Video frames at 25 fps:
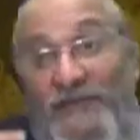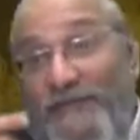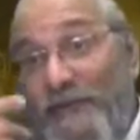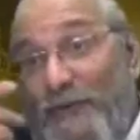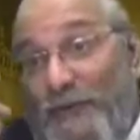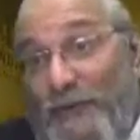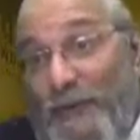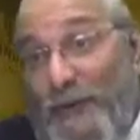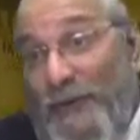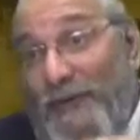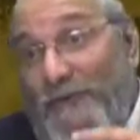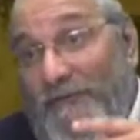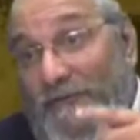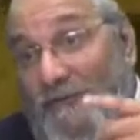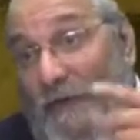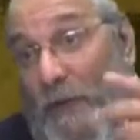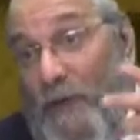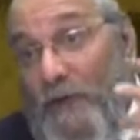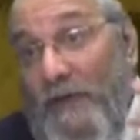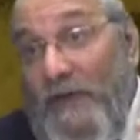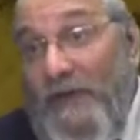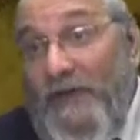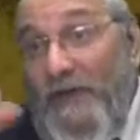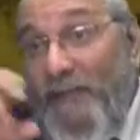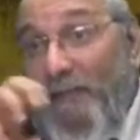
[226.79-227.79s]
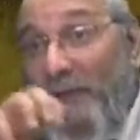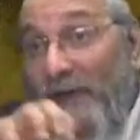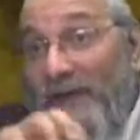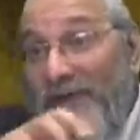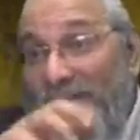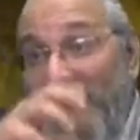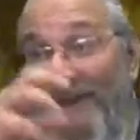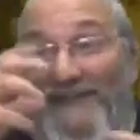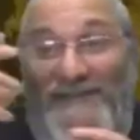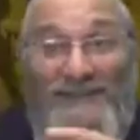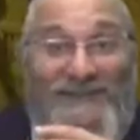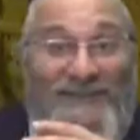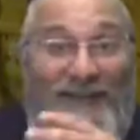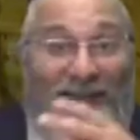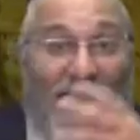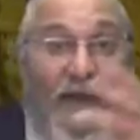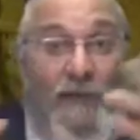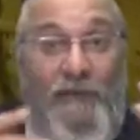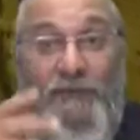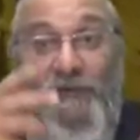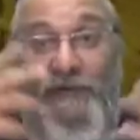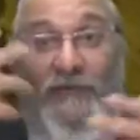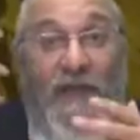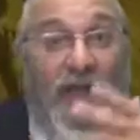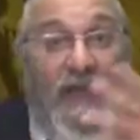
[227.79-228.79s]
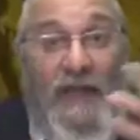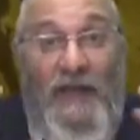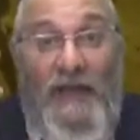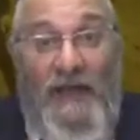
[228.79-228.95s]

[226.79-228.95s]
if you're doing vocal and making sounds